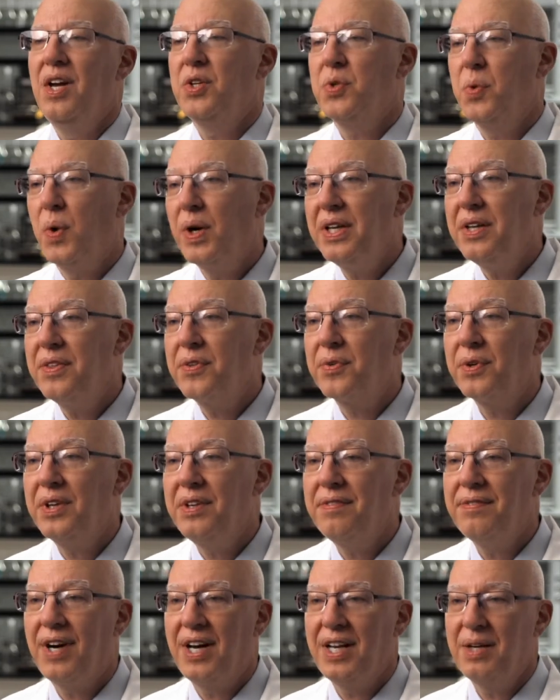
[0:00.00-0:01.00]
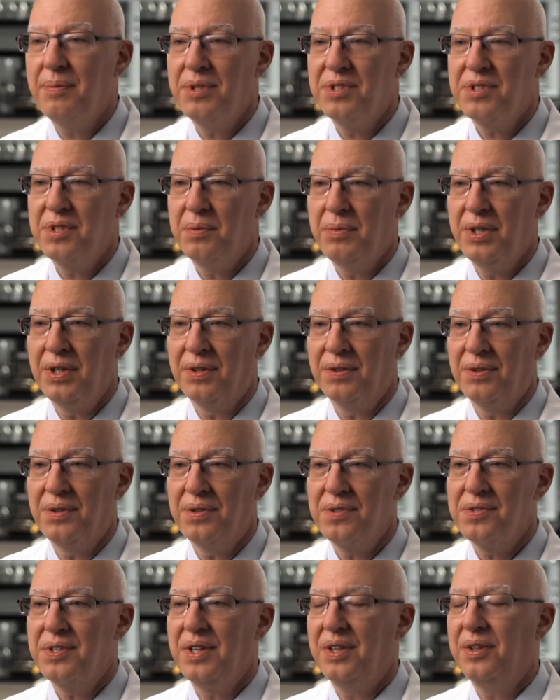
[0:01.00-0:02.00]
23 vitamins and
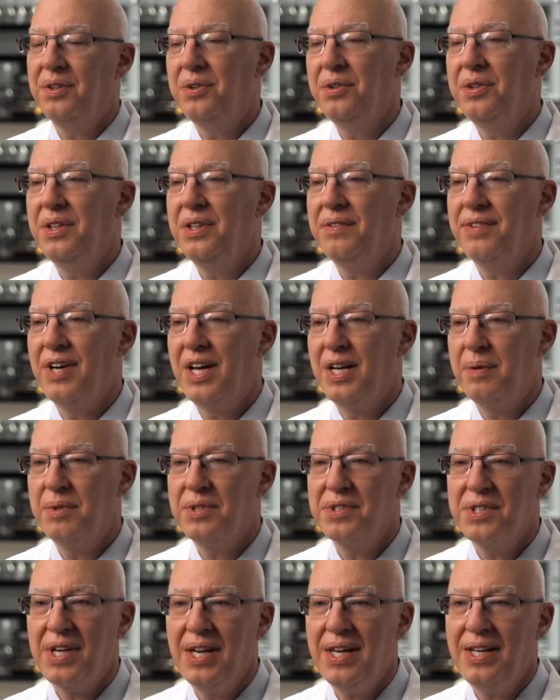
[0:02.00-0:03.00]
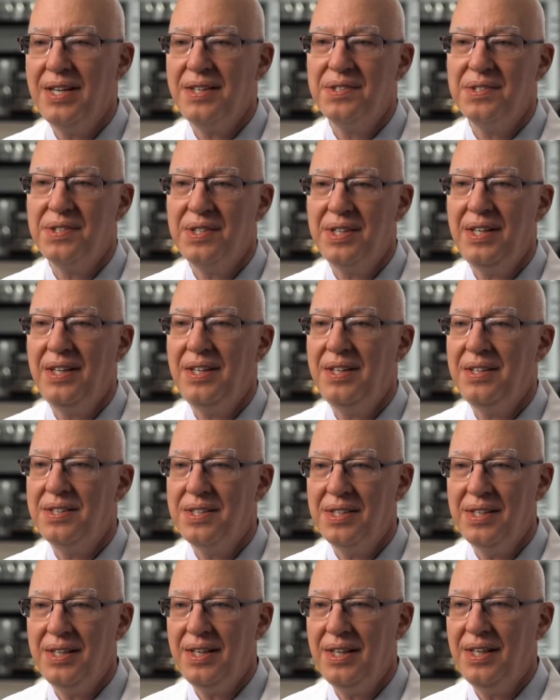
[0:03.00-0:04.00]
minerals, including vitamins A, C,
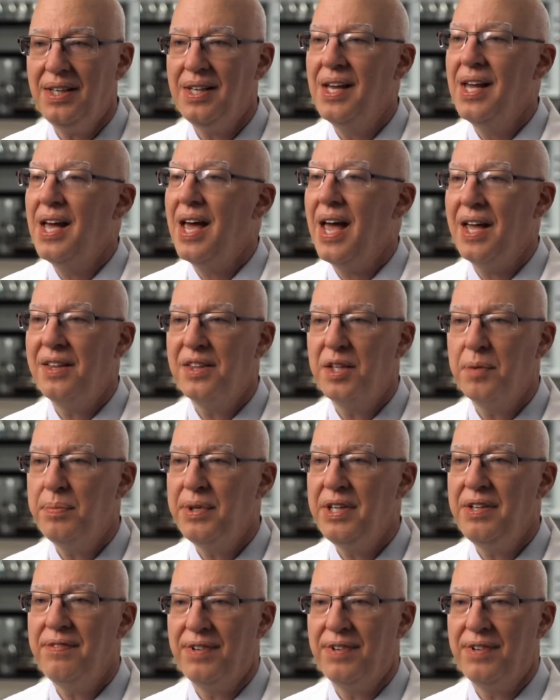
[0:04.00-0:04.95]
D, and the B